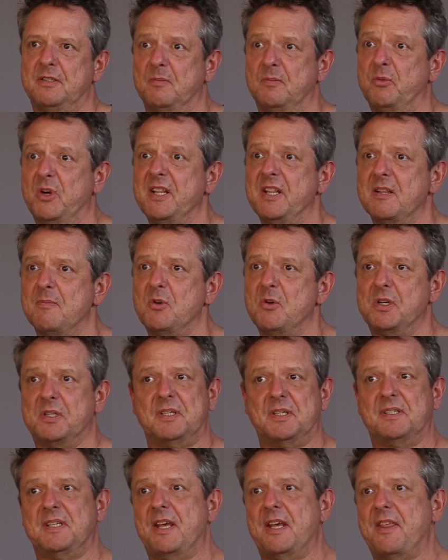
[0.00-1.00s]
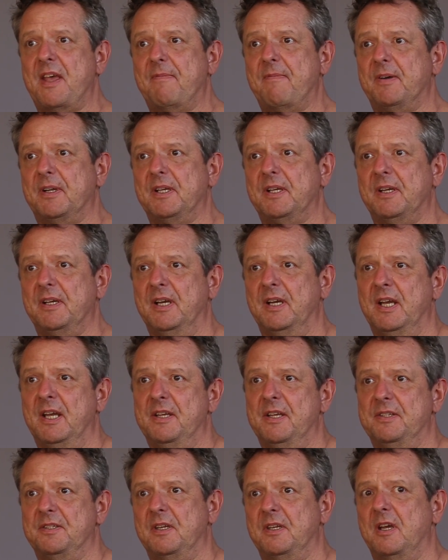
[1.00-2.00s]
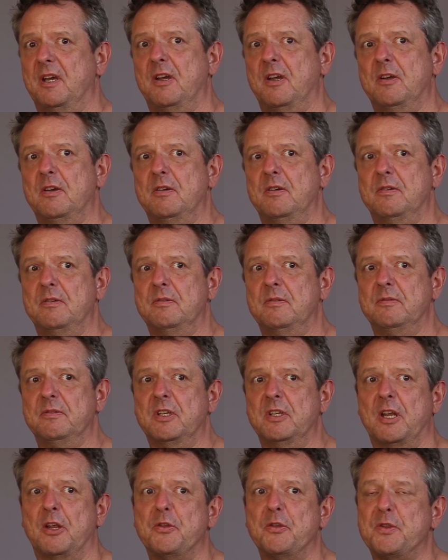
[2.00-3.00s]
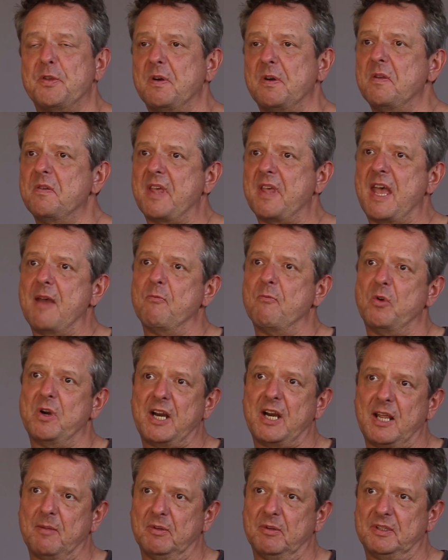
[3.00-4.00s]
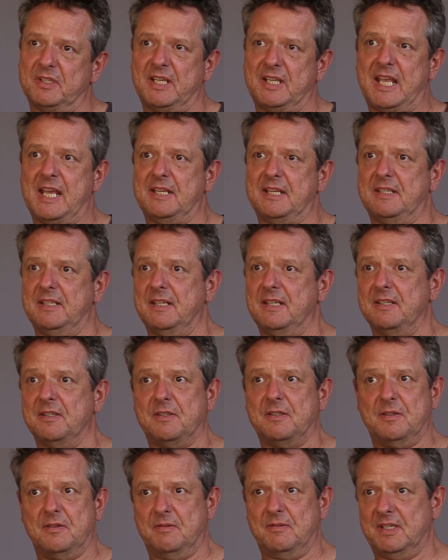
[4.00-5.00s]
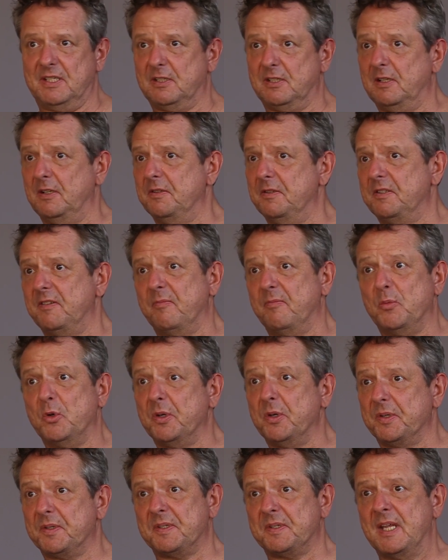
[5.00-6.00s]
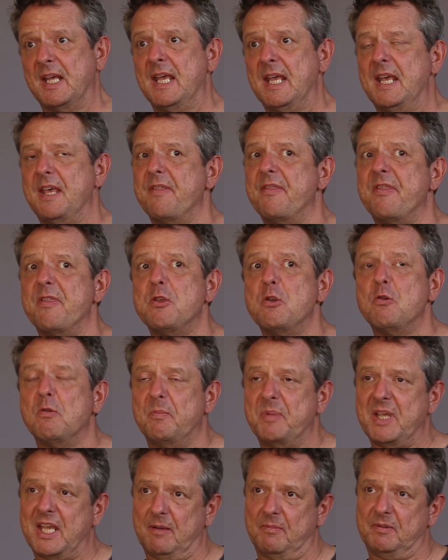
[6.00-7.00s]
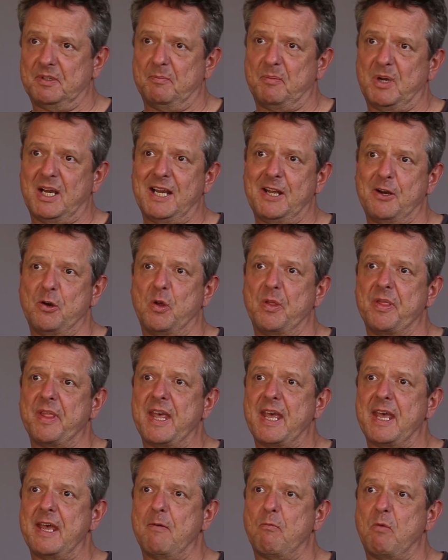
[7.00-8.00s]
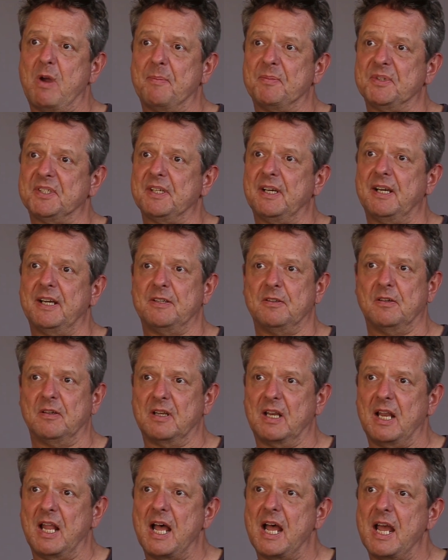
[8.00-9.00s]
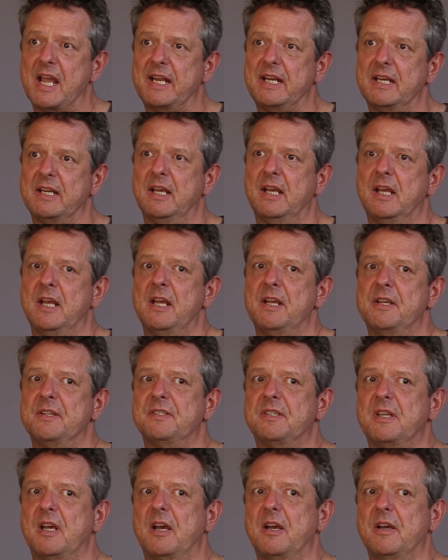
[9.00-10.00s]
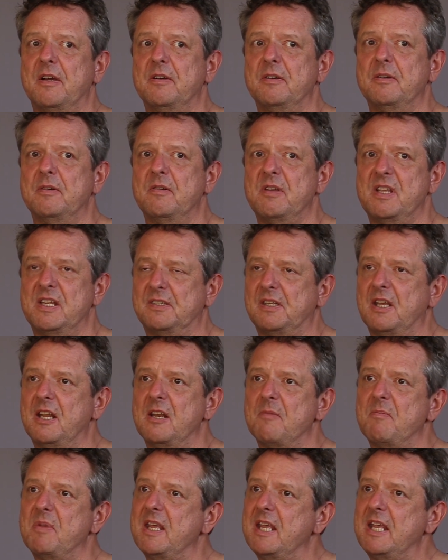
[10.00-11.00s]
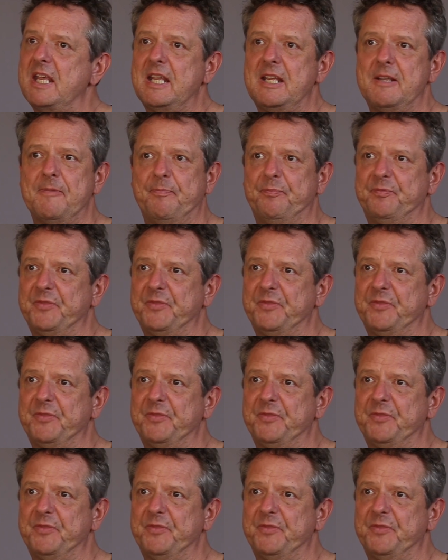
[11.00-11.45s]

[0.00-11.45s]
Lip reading: bring the book to South Africa. So through them we're able to get it into exclusive books. You will be able to buy it on their website online. So it's going to be